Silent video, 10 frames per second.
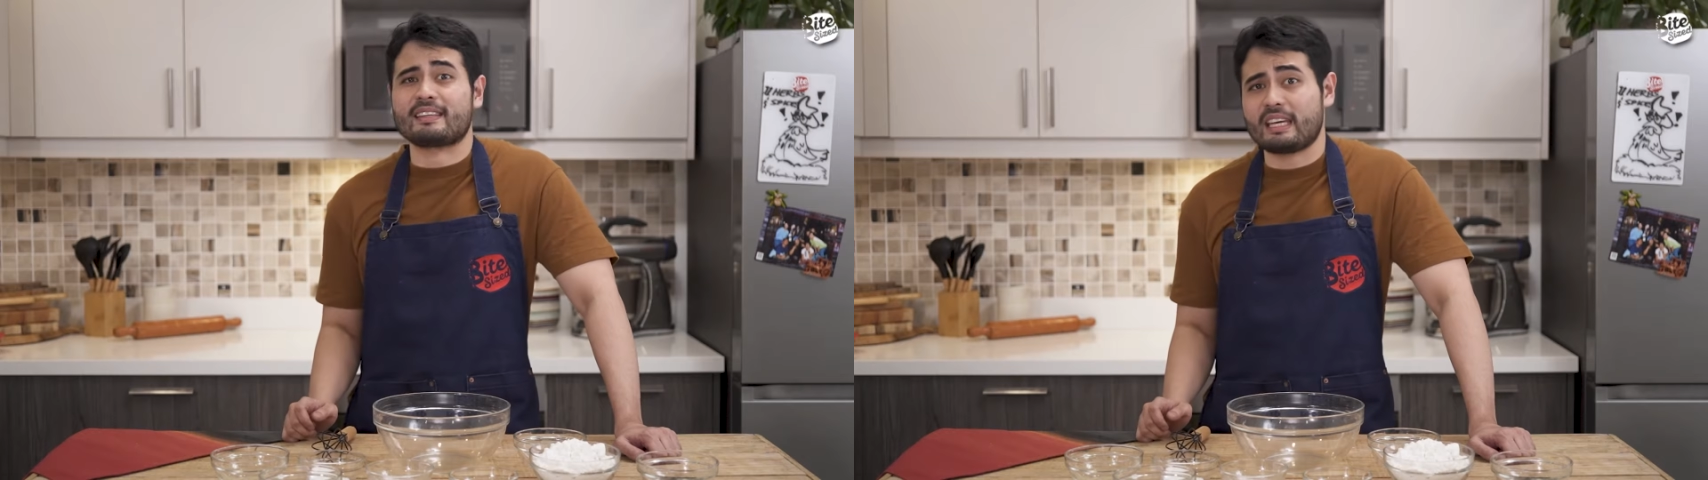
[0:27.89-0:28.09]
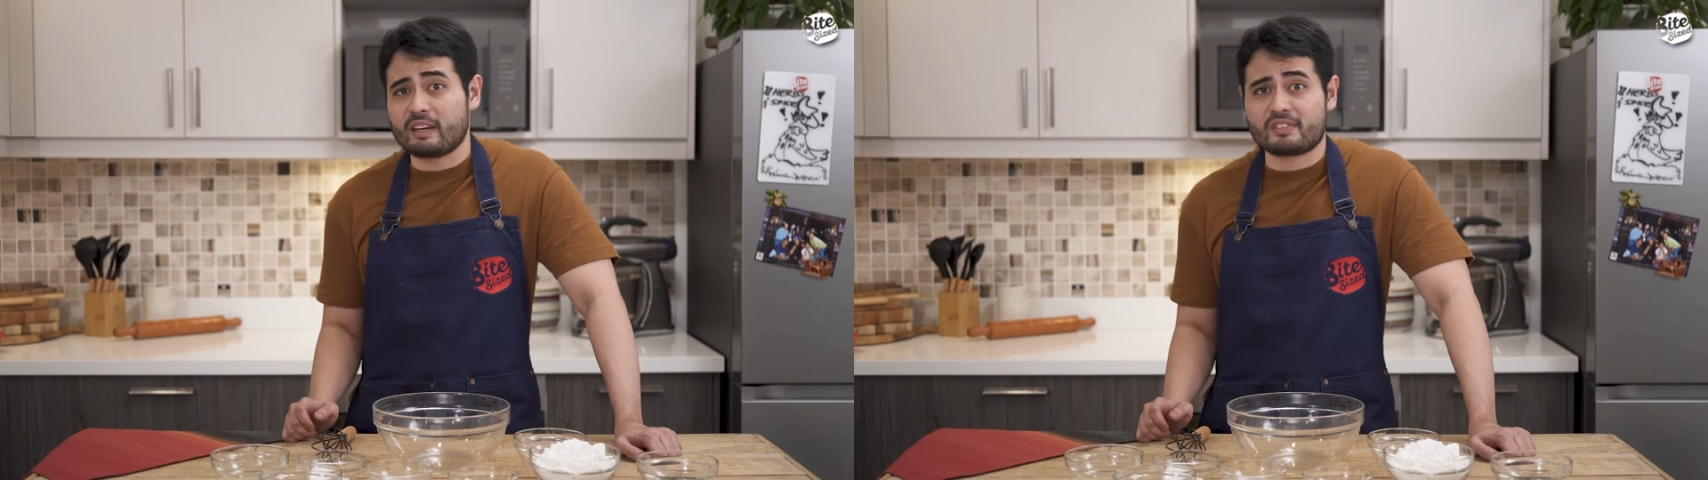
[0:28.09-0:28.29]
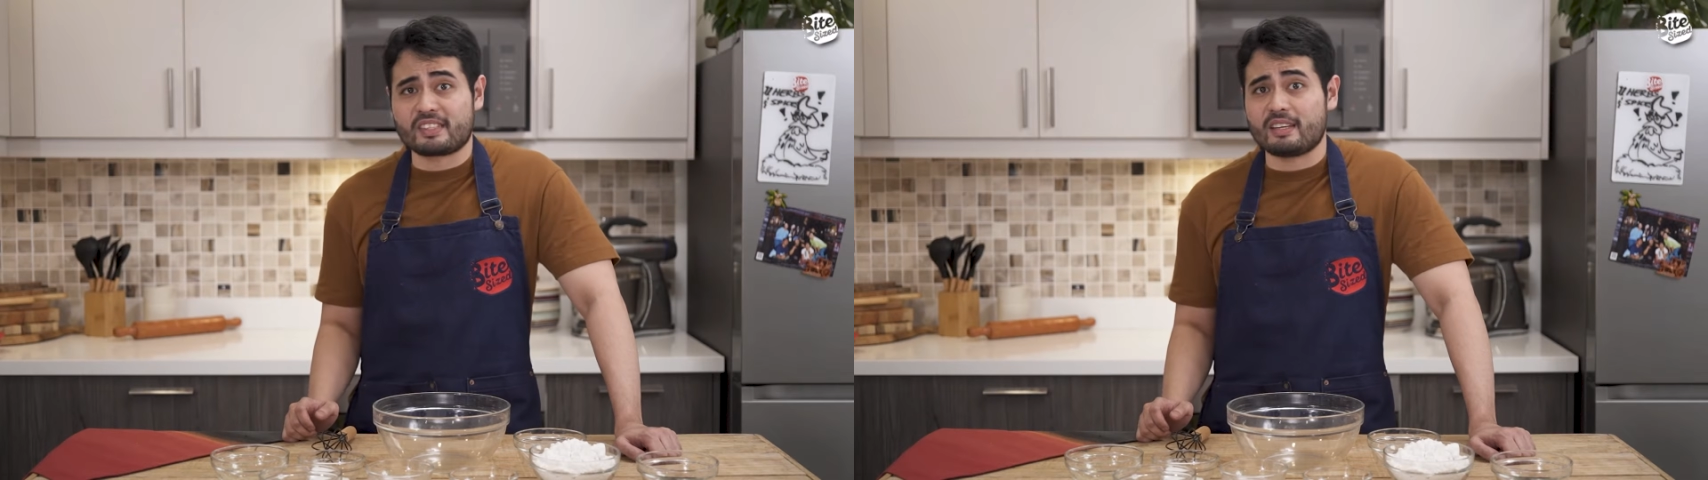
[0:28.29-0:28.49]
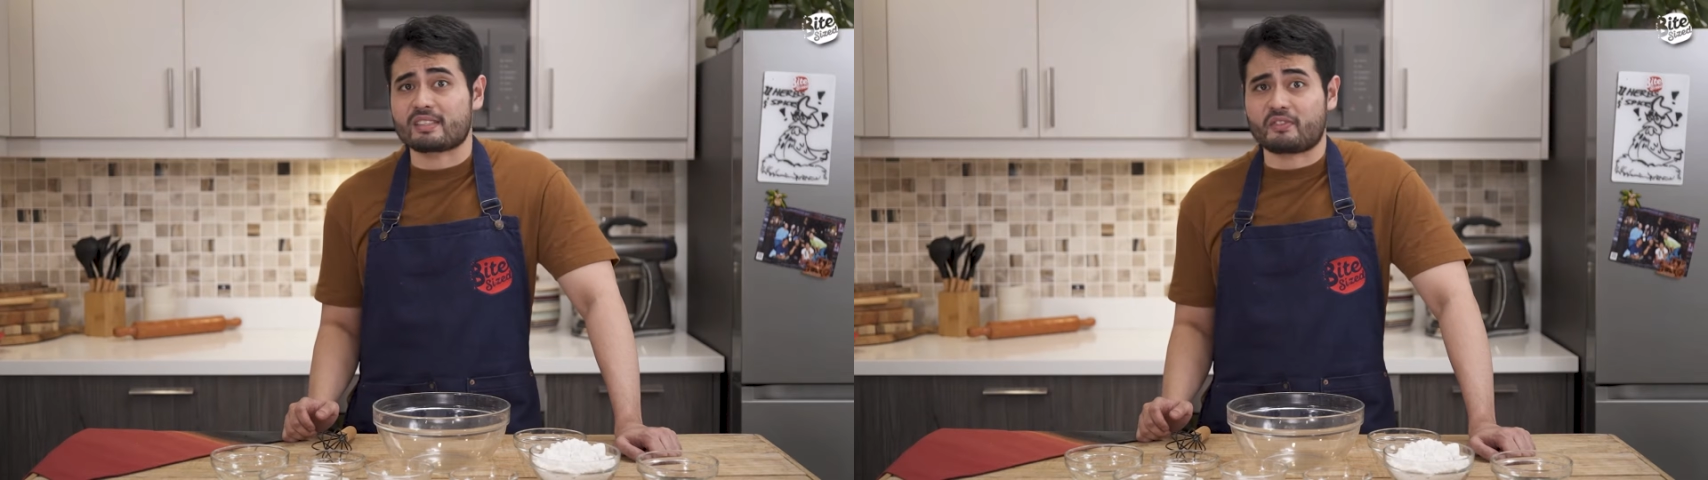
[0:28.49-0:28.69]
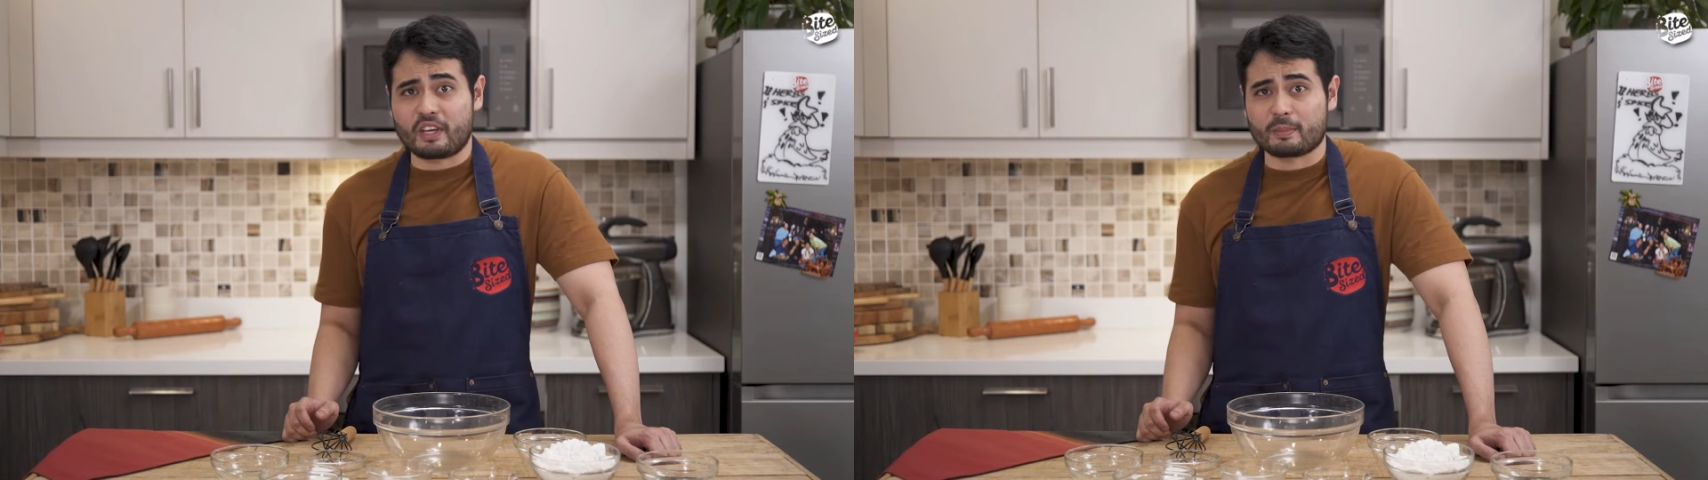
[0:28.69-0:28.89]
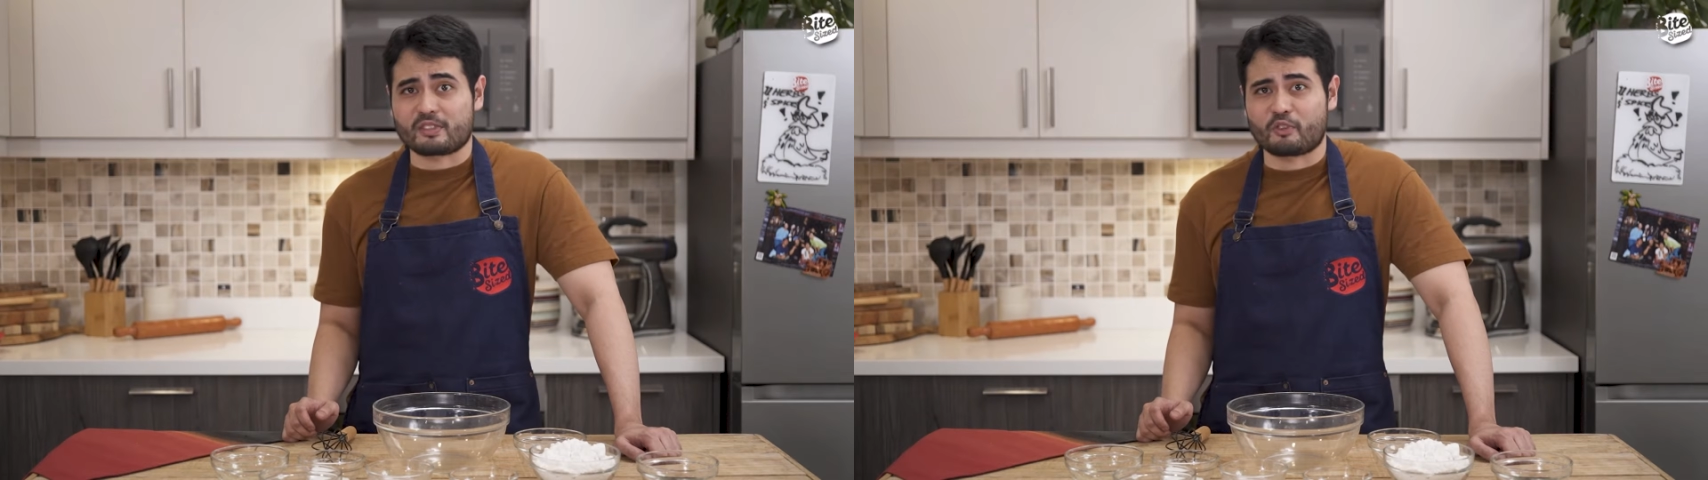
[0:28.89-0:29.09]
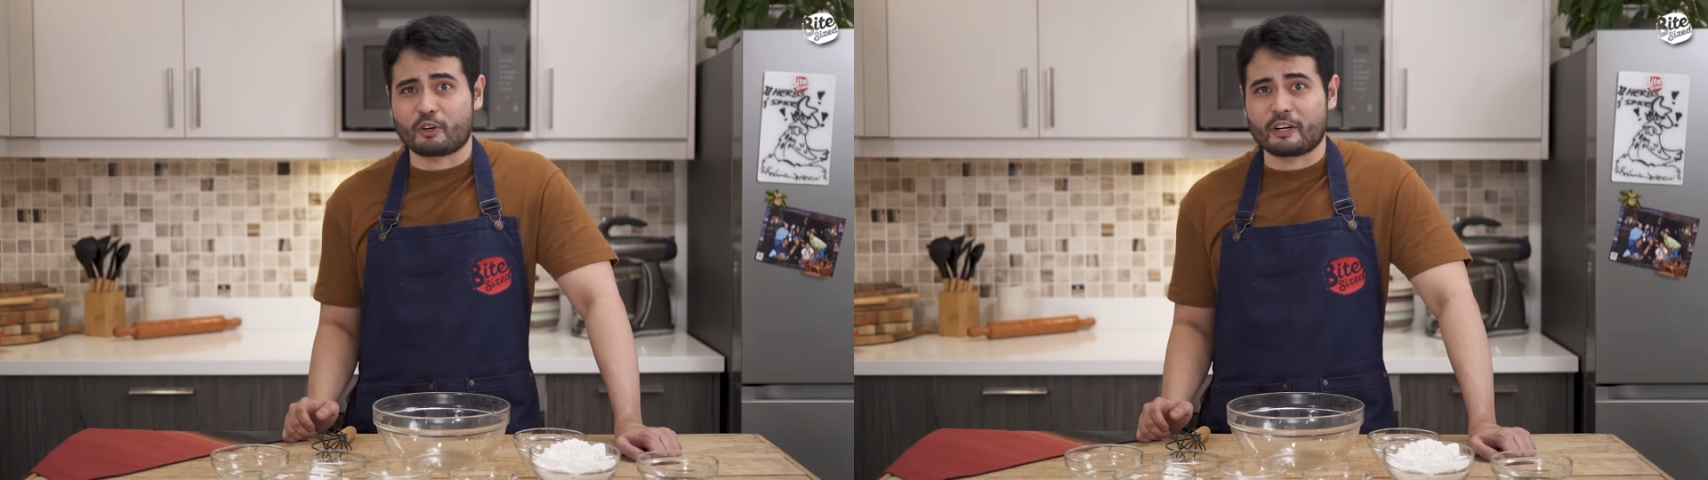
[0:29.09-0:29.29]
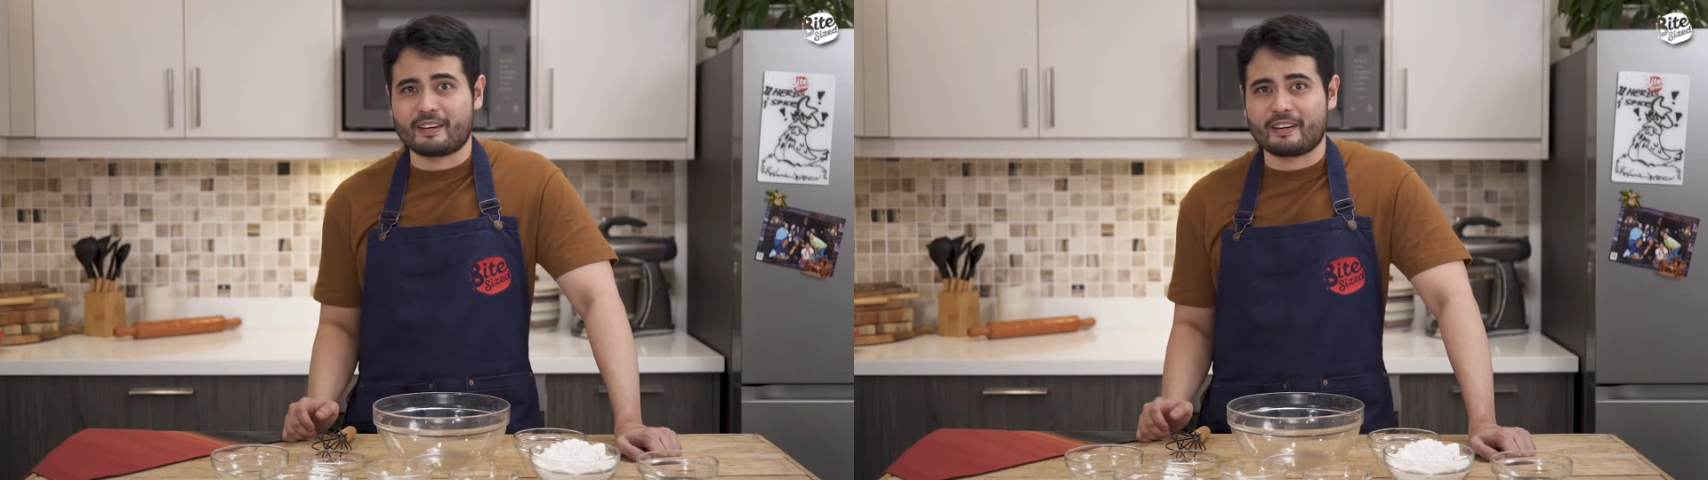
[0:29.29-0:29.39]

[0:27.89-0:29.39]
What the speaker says: KFC is famous for.